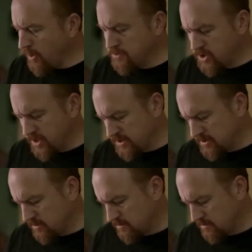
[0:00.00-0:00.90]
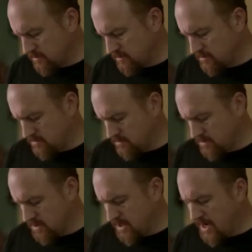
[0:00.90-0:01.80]
Cream cheese.
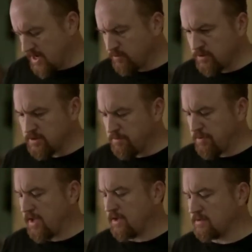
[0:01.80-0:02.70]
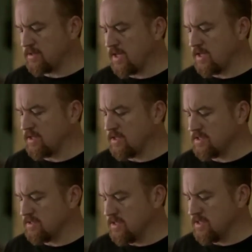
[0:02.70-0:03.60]
The kind with the pink thing that...